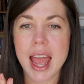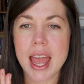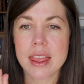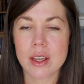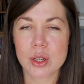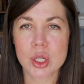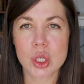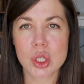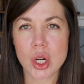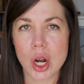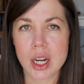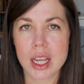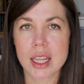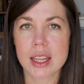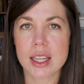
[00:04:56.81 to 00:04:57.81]
and they're
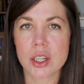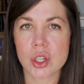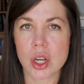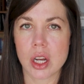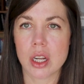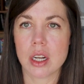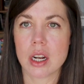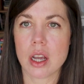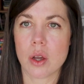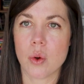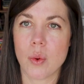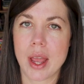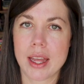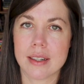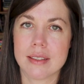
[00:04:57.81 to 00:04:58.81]
starting the John
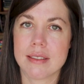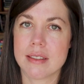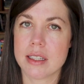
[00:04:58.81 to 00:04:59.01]
Gwynne